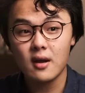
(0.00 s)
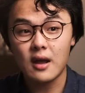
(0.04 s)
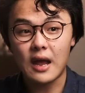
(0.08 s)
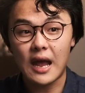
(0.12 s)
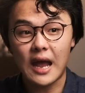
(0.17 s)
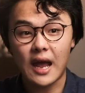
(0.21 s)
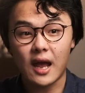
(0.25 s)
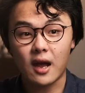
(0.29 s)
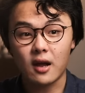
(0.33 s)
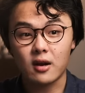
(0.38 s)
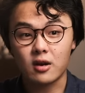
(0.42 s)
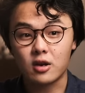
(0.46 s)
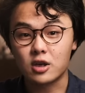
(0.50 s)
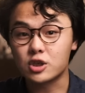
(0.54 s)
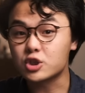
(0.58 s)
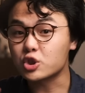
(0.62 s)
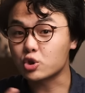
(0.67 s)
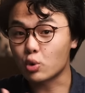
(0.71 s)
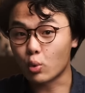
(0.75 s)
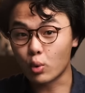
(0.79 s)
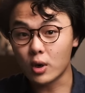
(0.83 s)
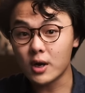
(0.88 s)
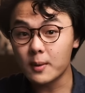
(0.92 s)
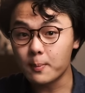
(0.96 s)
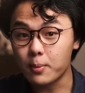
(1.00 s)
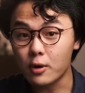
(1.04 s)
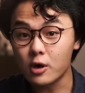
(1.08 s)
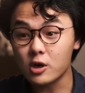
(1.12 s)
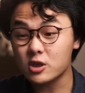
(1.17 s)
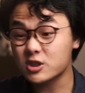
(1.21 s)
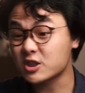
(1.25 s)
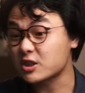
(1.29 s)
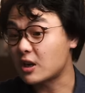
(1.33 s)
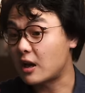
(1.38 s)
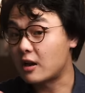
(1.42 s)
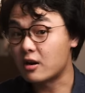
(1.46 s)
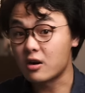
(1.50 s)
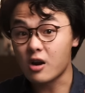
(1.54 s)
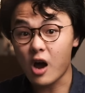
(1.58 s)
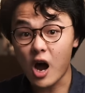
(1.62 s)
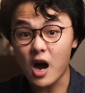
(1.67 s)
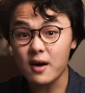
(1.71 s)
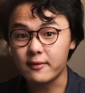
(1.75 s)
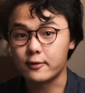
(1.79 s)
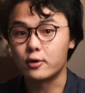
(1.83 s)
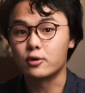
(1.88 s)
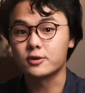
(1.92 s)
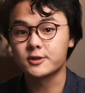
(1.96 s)
and storybooks and
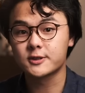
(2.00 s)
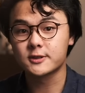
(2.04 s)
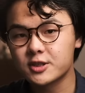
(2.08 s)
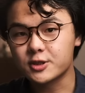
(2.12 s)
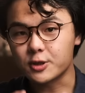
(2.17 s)
novels.